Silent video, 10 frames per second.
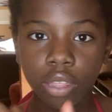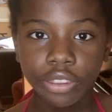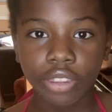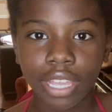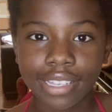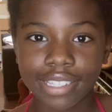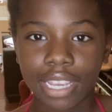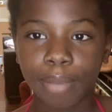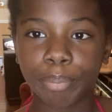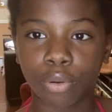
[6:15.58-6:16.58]

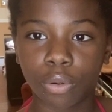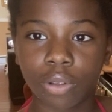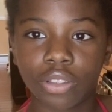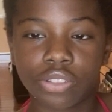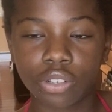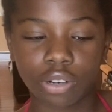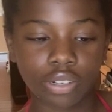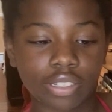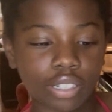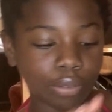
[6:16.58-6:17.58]
example, is your
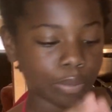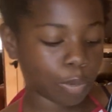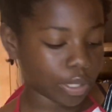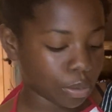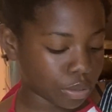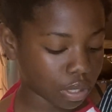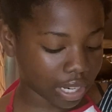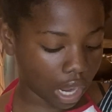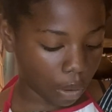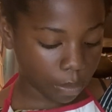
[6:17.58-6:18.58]
what you took
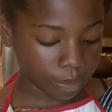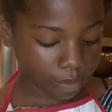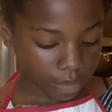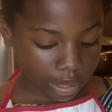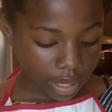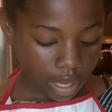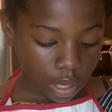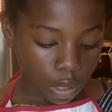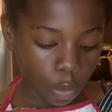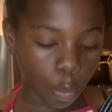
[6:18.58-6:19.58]
out.
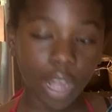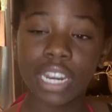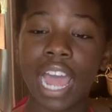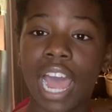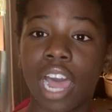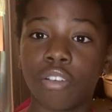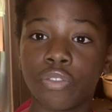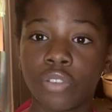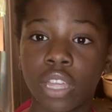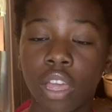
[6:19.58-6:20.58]
1/2
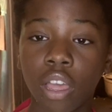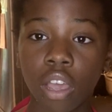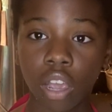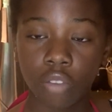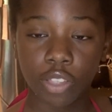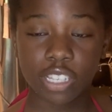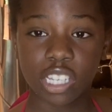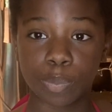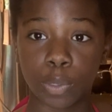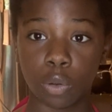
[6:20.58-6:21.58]
of the
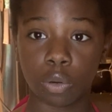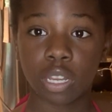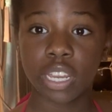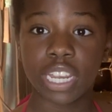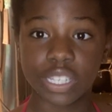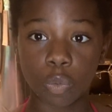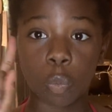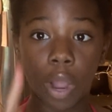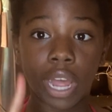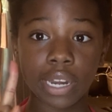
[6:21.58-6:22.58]
teaspoon is
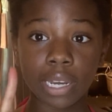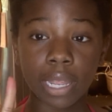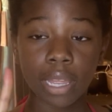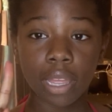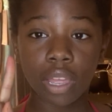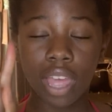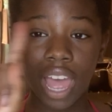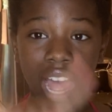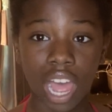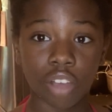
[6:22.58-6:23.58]

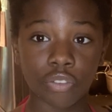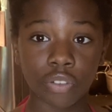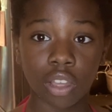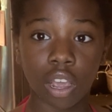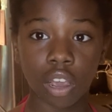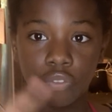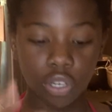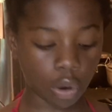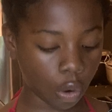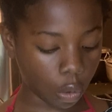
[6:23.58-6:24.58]
1/2 of your
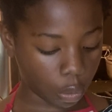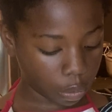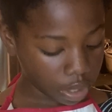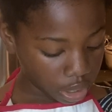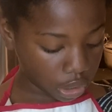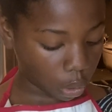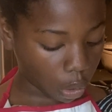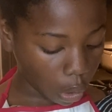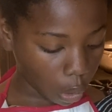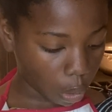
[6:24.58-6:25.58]
whole. Your
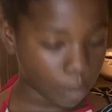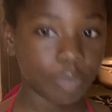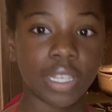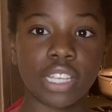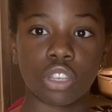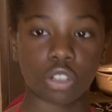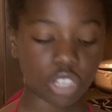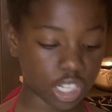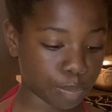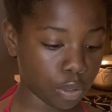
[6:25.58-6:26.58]
whole is your
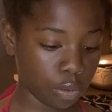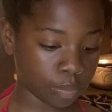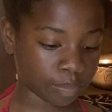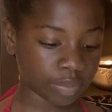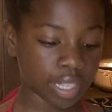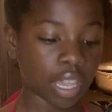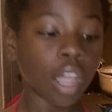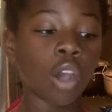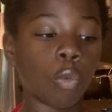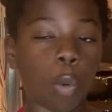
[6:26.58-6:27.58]
teaspoon.
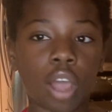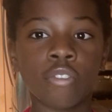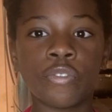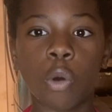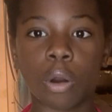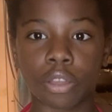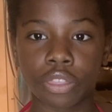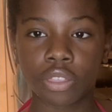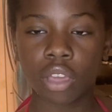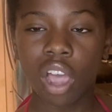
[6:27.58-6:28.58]
1/4
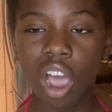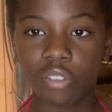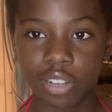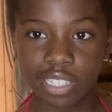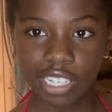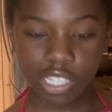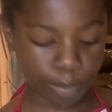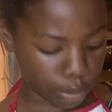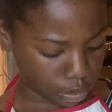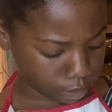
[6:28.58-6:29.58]
of a teaspoon.